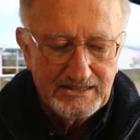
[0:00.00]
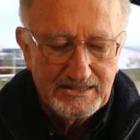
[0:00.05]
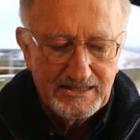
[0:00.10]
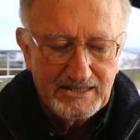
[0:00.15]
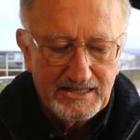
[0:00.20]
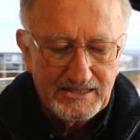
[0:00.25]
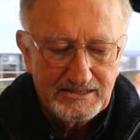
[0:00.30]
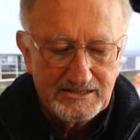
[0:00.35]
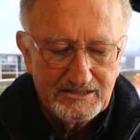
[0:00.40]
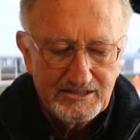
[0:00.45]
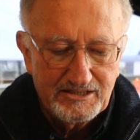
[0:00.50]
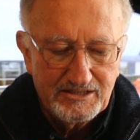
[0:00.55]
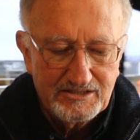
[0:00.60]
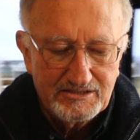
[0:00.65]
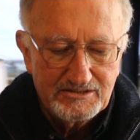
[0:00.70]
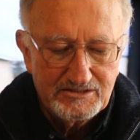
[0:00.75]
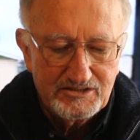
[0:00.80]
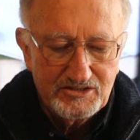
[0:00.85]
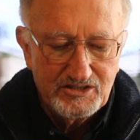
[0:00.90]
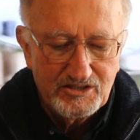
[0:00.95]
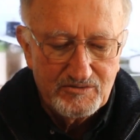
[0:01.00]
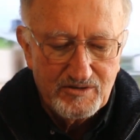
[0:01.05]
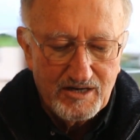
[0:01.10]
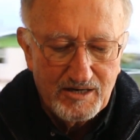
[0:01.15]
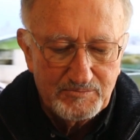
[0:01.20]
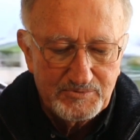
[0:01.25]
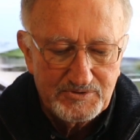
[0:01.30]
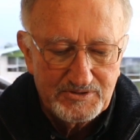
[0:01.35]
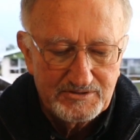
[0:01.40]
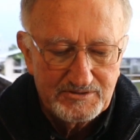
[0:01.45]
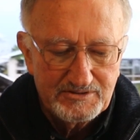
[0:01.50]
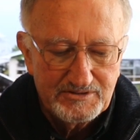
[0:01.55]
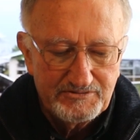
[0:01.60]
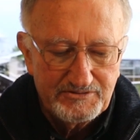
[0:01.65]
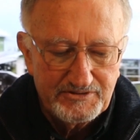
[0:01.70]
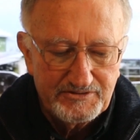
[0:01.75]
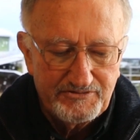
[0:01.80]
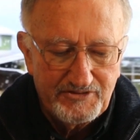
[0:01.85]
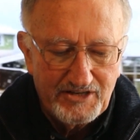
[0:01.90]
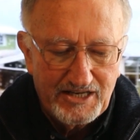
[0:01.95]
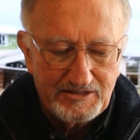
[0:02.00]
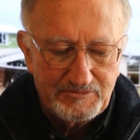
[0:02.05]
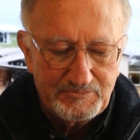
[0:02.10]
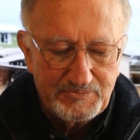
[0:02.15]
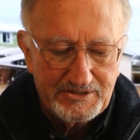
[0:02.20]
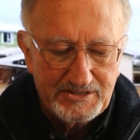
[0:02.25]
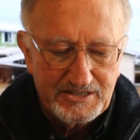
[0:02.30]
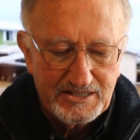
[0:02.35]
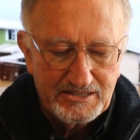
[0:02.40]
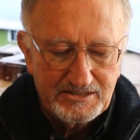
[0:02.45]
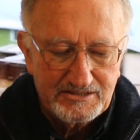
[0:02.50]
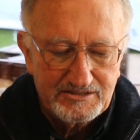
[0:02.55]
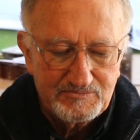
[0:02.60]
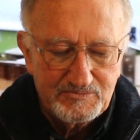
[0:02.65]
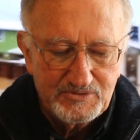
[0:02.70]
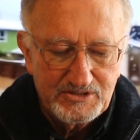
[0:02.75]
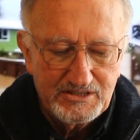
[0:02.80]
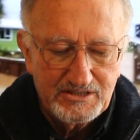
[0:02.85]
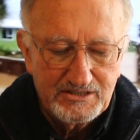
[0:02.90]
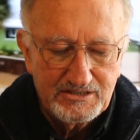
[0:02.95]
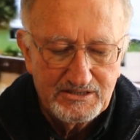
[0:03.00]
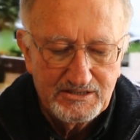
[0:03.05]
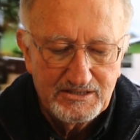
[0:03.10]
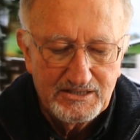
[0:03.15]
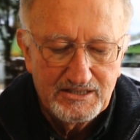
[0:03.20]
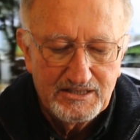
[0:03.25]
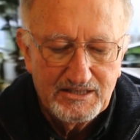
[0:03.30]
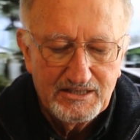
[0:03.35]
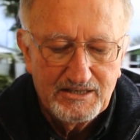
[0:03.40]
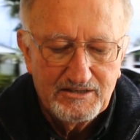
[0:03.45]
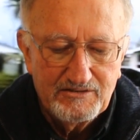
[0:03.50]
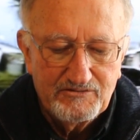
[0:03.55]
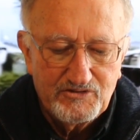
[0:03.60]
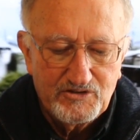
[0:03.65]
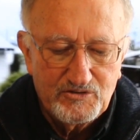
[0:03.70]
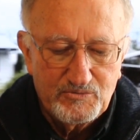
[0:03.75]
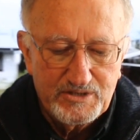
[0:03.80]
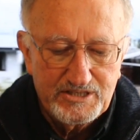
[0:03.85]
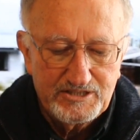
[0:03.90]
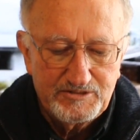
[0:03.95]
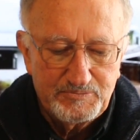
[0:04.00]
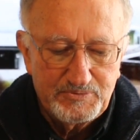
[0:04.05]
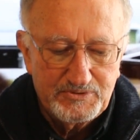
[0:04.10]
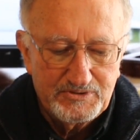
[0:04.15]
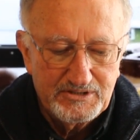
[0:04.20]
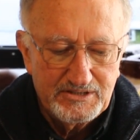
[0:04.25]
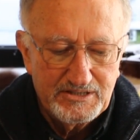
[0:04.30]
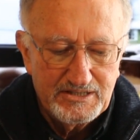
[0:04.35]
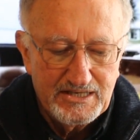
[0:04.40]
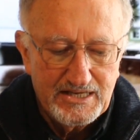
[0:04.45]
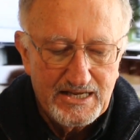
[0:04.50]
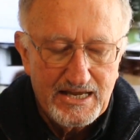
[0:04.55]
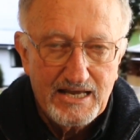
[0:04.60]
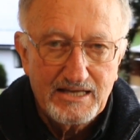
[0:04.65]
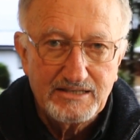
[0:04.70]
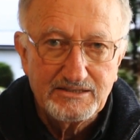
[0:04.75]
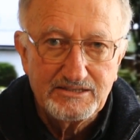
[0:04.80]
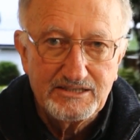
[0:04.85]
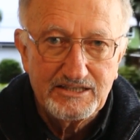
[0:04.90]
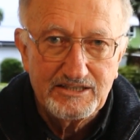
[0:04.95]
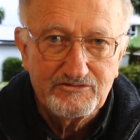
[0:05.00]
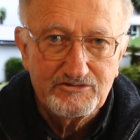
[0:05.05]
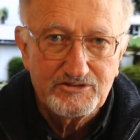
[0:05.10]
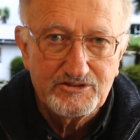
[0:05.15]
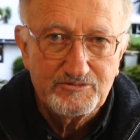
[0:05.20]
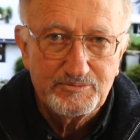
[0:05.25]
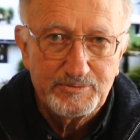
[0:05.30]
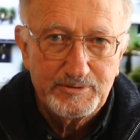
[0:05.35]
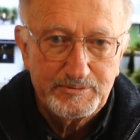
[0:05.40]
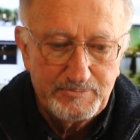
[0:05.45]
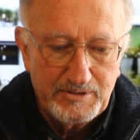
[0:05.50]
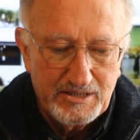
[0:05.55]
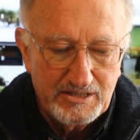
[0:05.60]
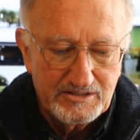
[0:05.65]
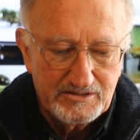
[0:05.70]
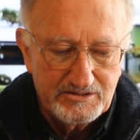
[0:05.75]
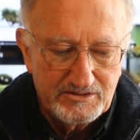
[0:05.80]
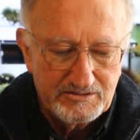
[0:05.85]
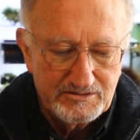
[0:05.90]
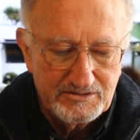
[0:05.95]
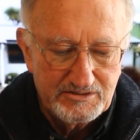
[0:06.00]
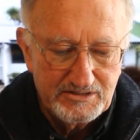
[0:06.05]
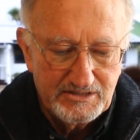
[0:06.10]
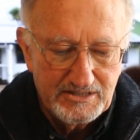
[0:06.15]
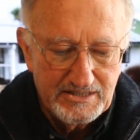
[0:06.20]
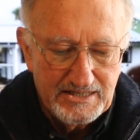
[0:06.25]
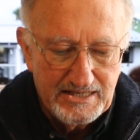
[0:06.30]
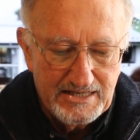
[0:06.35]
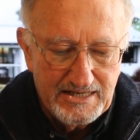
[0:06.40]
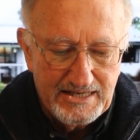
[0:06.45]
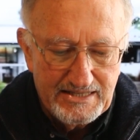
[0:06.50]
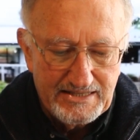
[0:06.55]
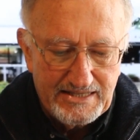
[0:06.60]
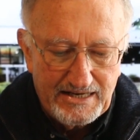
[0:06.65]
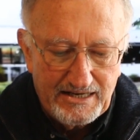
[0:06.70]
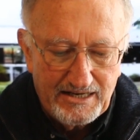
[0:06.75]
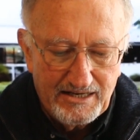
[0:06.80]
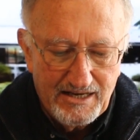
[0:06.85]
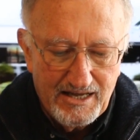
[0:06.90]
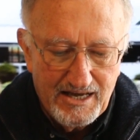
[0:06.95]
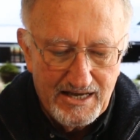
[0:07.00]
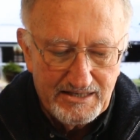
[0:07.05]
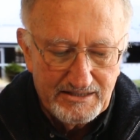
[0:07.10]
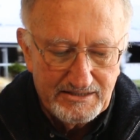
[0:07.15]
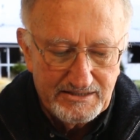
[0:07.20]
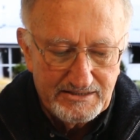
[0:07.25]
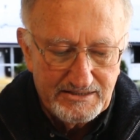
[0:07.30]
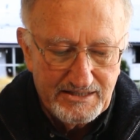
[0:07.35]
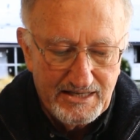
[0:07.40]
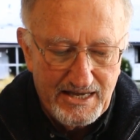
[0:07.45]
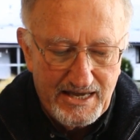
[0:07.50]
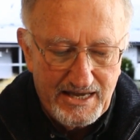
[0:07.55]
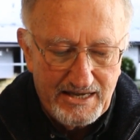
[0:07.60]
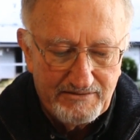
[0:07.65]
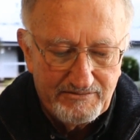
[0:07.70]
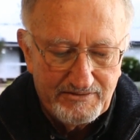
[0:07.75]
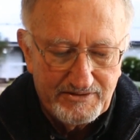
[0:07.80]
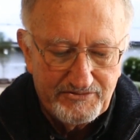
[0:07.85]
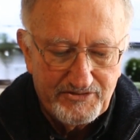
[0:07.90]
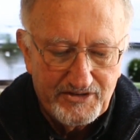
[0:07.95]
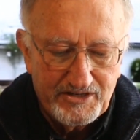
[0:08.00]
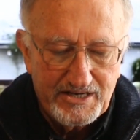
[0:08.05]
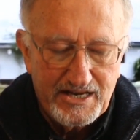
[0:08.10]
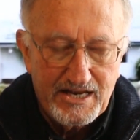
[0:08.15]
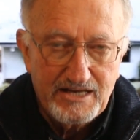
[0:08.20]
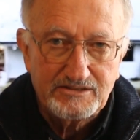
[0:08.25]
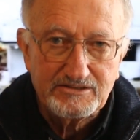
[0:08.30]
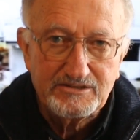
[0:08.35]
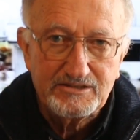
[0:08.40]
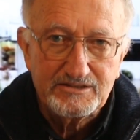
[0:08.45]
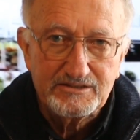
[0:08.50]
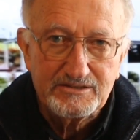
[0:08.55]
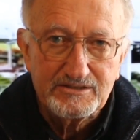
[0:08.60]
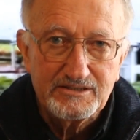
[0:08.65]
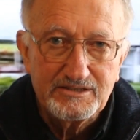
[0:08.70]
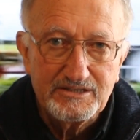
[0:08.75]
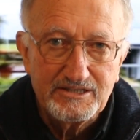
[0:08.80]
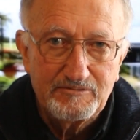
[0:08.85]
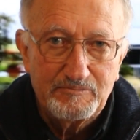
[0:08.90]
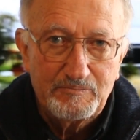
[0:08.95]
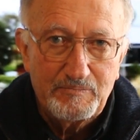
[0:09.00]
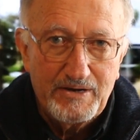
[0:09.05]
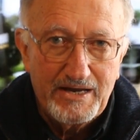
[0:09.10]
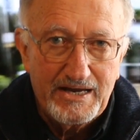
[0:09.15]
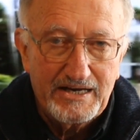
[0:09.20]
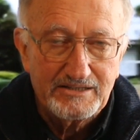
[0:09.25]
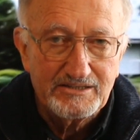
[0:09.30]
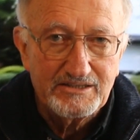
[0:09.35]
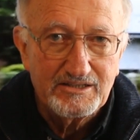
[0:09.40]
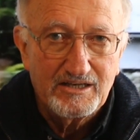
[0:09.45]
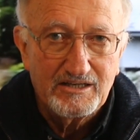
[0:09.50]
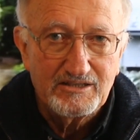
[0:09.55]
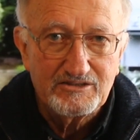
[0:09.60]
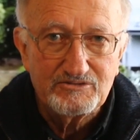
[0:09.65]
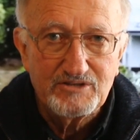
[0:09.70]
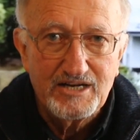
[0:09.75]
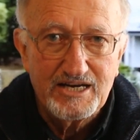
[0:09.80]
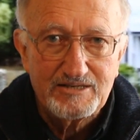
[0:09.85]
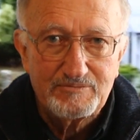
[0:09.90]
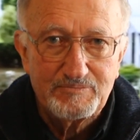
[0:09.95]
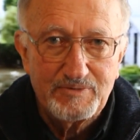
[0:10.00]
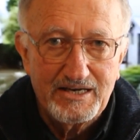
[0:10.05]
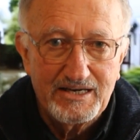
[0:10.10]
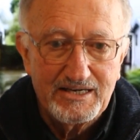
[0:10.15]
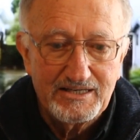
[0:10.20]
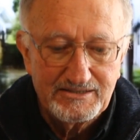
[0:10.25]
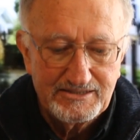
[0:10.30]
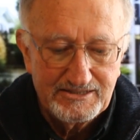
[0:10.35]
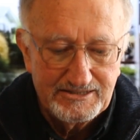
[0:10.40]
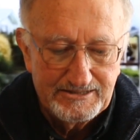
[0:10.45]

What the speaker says: It includes 2 options for flood protection work for Westport and several proposals that are likely to have a financial impact on ratepayers.